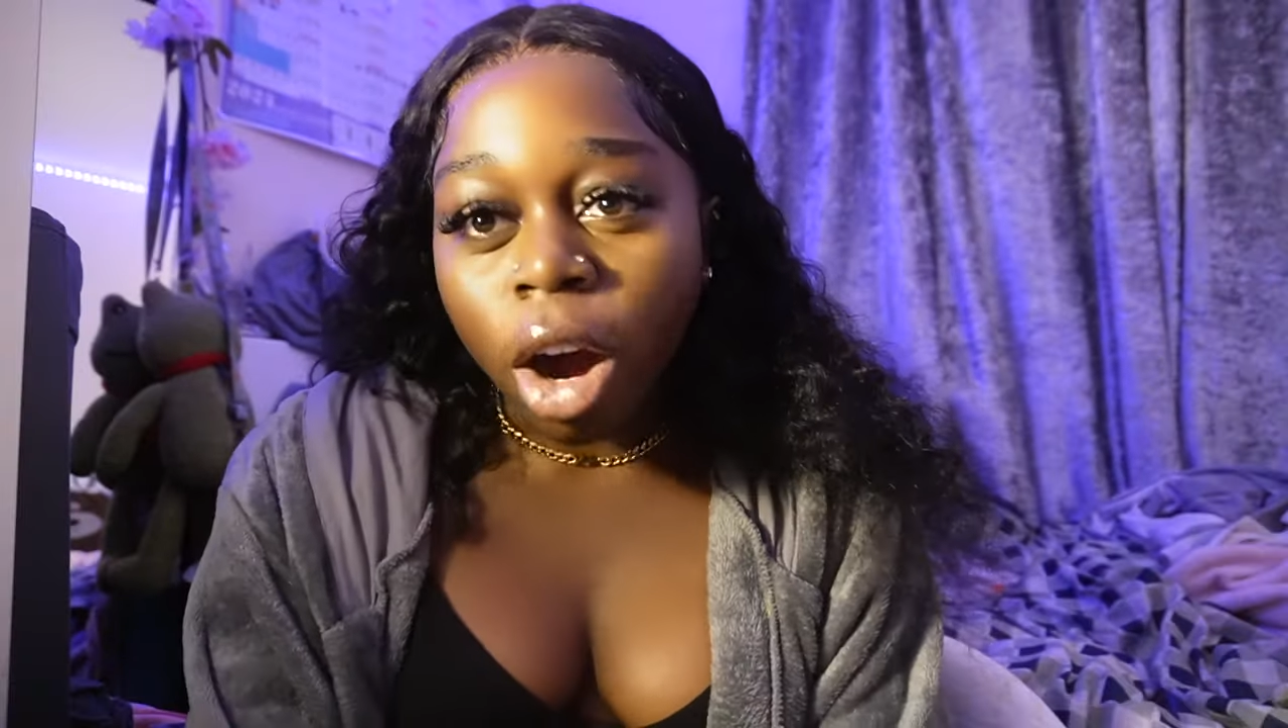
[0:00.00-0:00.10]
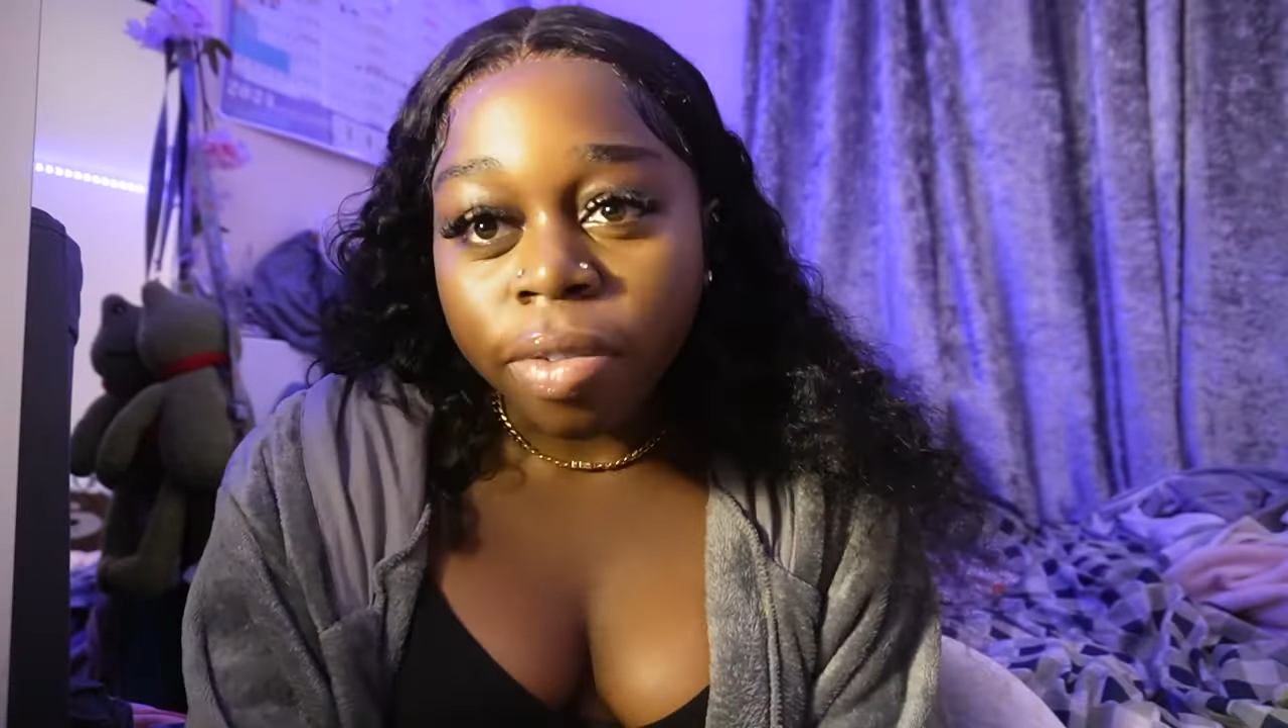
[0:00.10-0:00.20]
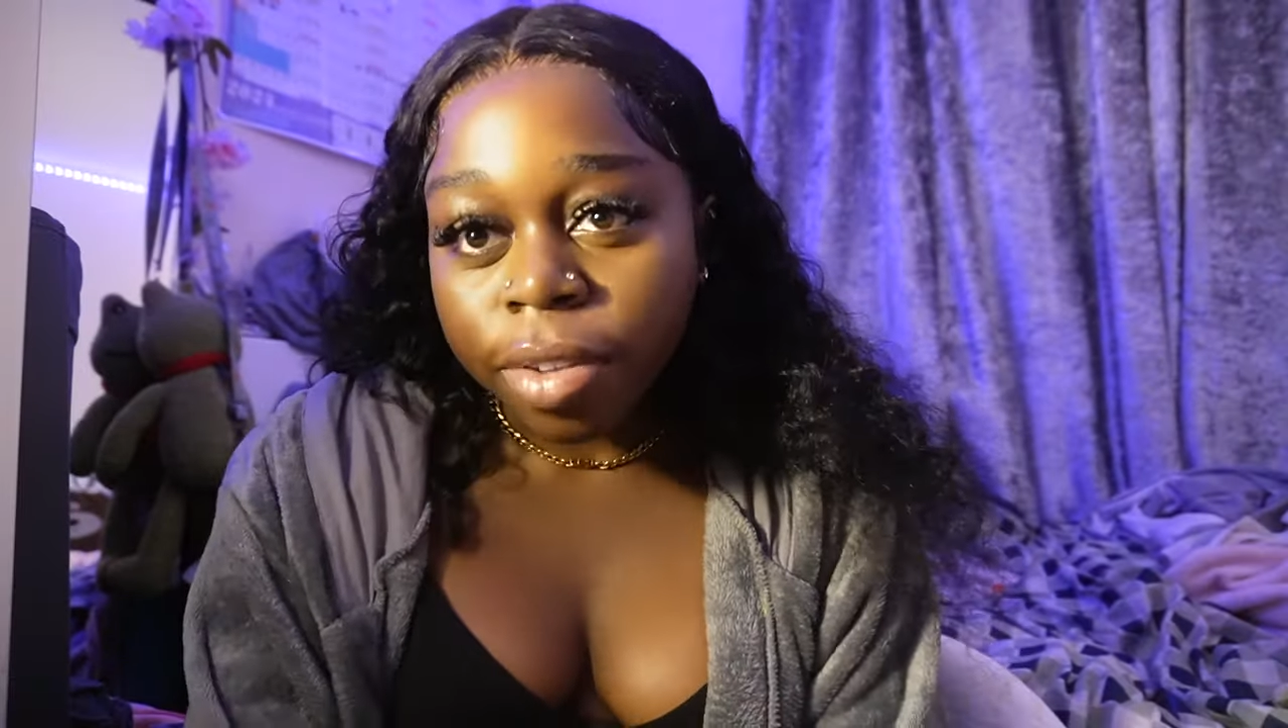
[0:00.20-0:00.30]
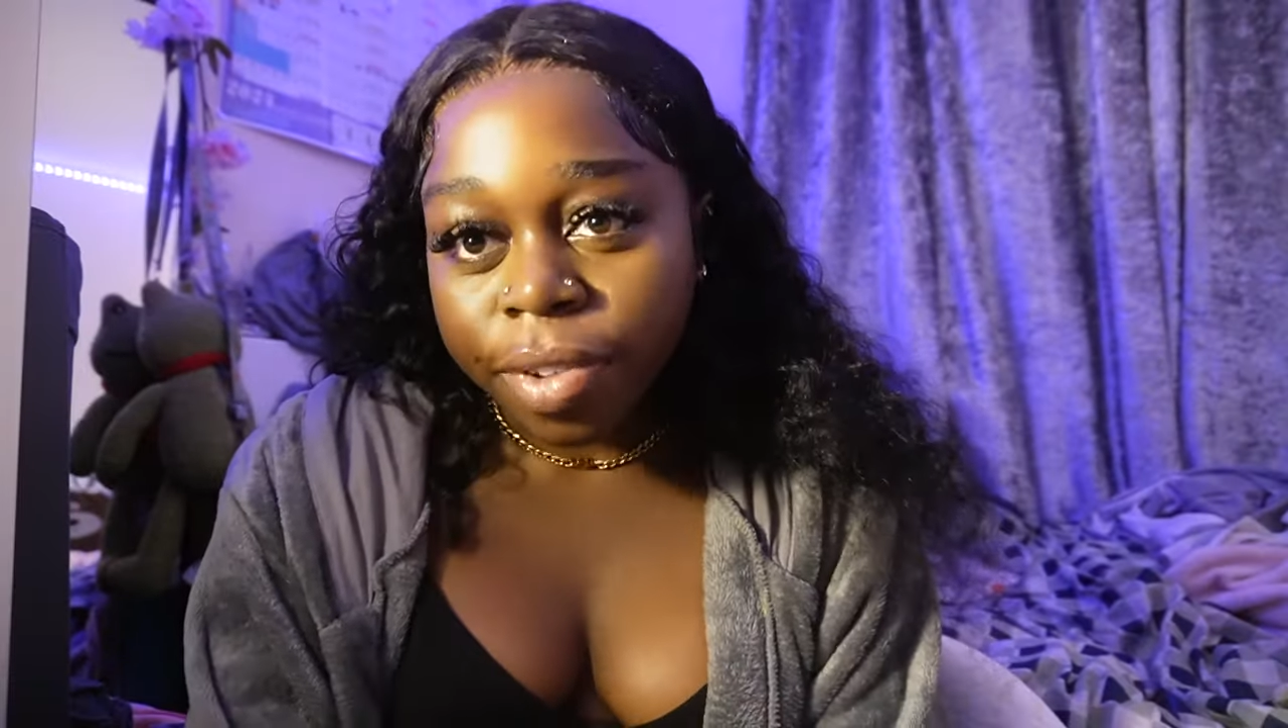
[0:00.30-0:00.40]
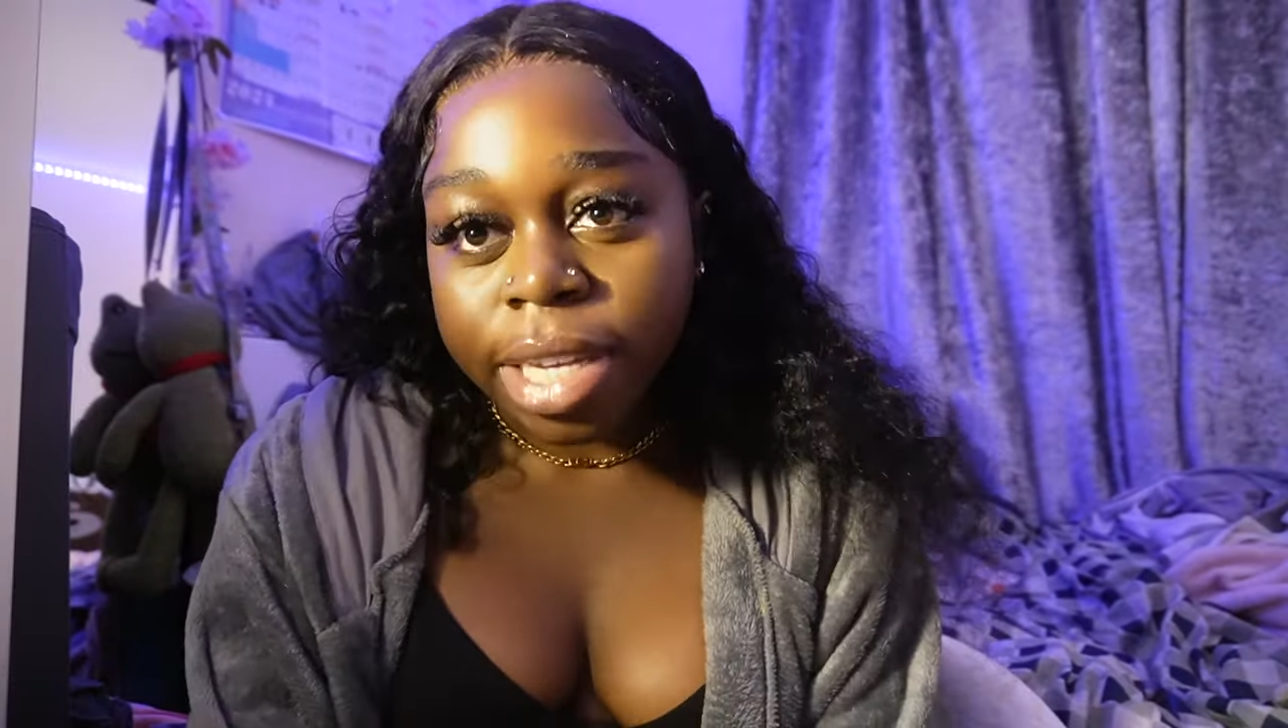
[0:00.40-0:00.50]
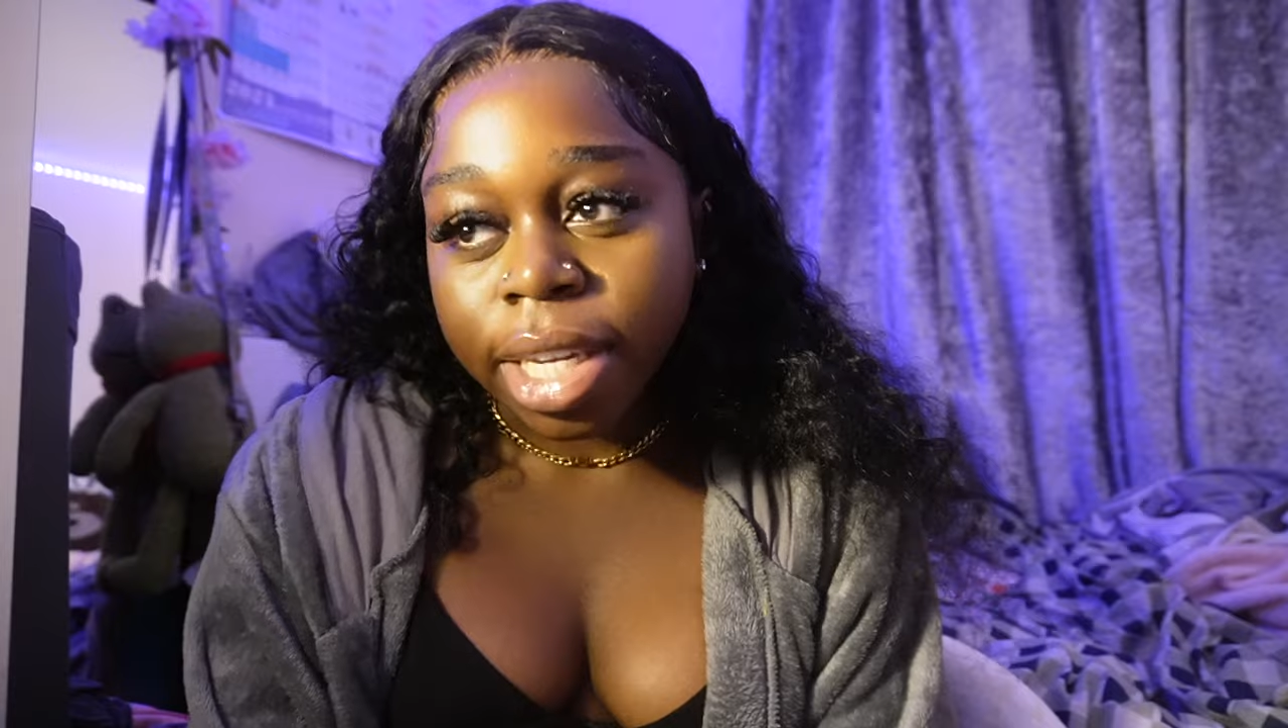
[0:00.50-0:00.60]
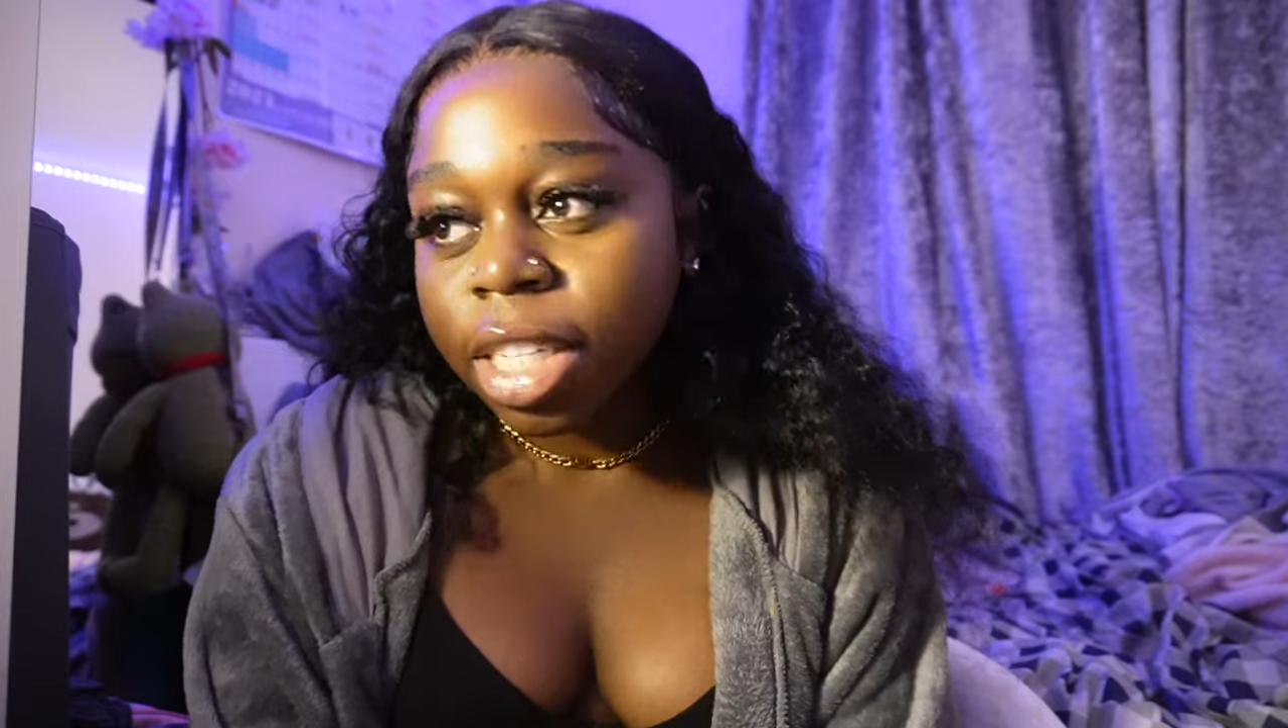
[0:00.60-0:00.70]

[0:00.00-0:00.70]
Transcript: half the things